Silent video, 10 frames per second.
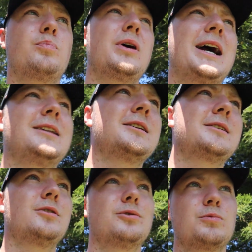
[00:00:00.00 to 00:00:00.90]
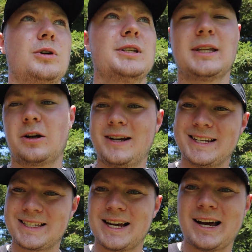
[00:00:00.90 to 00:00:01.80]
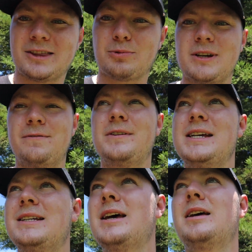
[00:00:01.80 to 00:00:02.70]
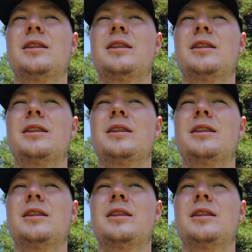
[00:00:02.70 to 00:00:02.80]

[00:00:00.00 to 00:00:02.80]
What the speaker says: practice those ones that are inside 3 feet,